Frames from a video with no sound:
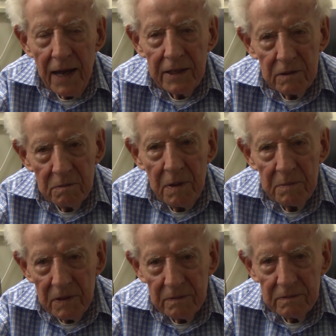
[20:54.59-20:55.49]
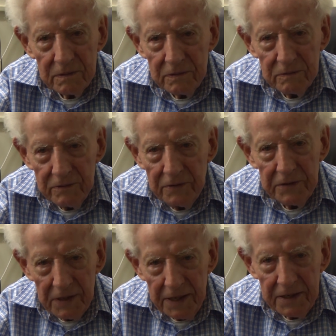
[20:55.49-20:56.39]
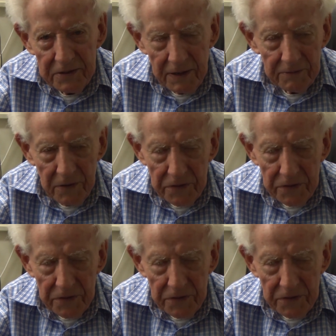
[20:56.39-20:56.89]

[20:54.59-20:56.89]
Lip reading: I can remember vividly because I've